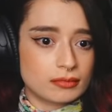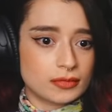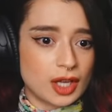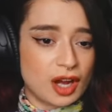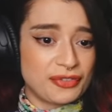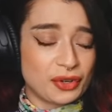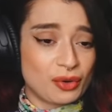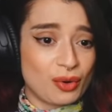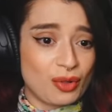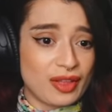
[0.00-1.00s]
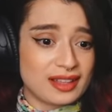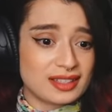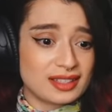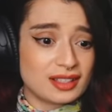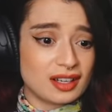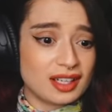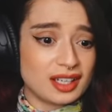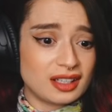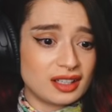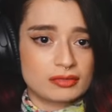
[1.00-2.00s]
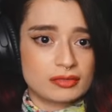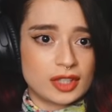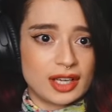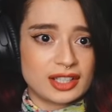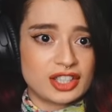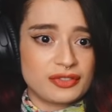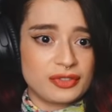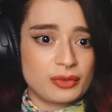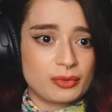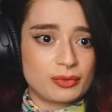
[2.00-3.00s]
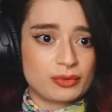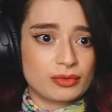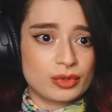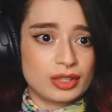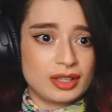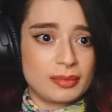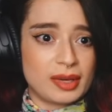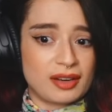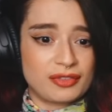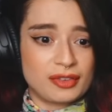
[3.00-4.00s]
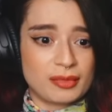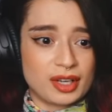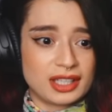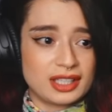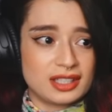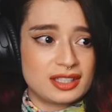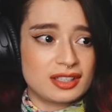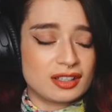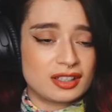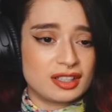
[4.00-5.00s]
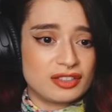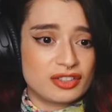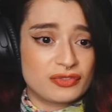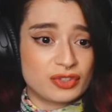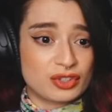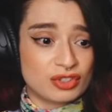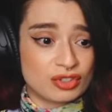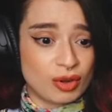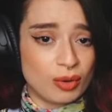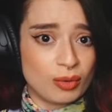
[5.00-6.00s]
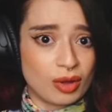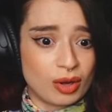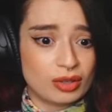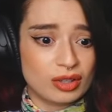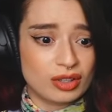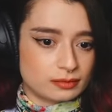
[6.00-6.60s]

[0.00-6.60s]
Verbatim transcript: After all that studying, I actually feel really bad for Mike. He studied for so long.